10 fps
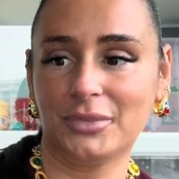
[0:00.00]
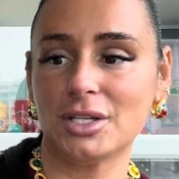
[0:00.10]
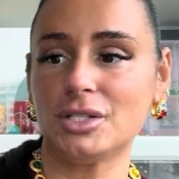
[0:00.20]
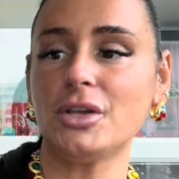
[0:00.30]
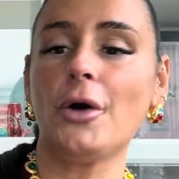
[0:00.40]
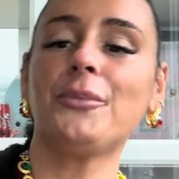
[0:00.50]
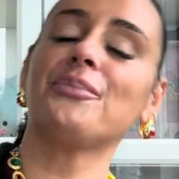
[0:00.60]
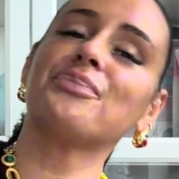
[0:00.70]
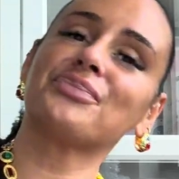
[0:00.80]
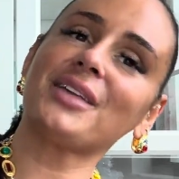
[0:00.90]
So
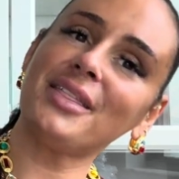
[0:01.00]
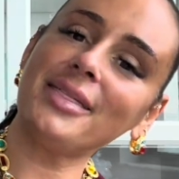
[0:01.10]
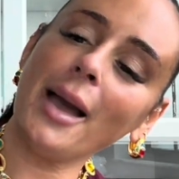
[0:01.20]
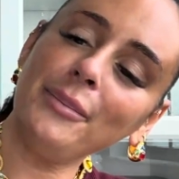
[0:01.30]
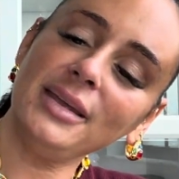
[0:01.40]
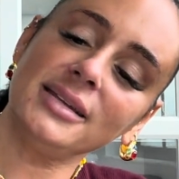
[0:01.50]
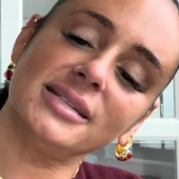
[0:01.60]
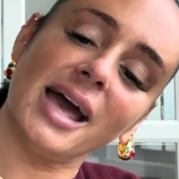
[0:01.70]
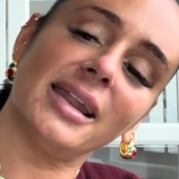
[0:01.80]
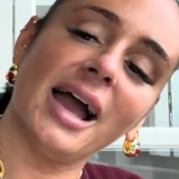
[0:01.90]
that being
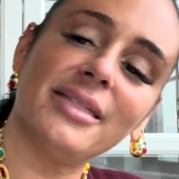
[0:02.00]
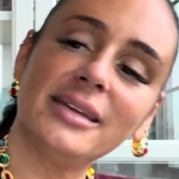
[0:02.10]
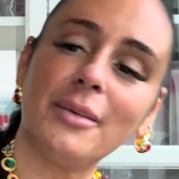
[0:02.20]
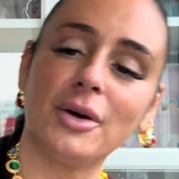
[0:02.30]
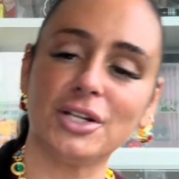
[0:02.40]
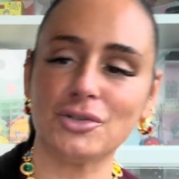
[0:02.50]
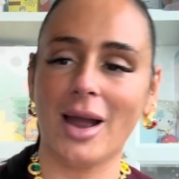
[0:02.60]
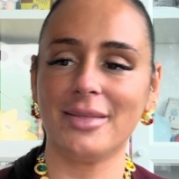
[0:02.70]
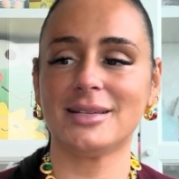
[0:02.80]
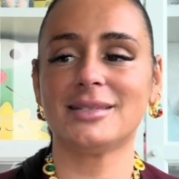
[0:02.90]
said, I think I'm going to try
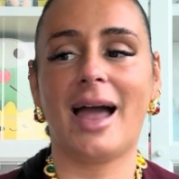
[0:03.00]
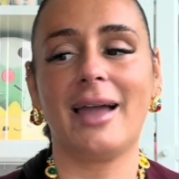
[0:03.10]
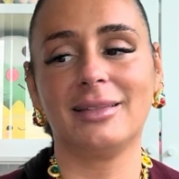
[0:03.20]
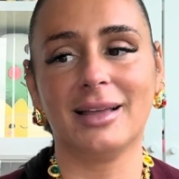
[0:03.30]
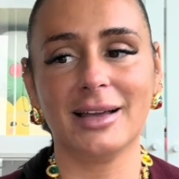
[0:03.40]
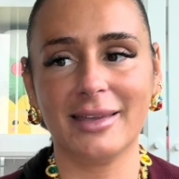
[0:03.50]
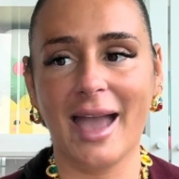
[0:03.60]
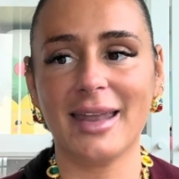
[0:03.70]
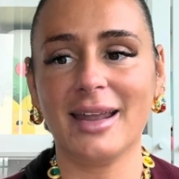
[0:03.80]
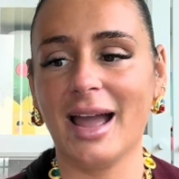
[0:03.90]
this style again.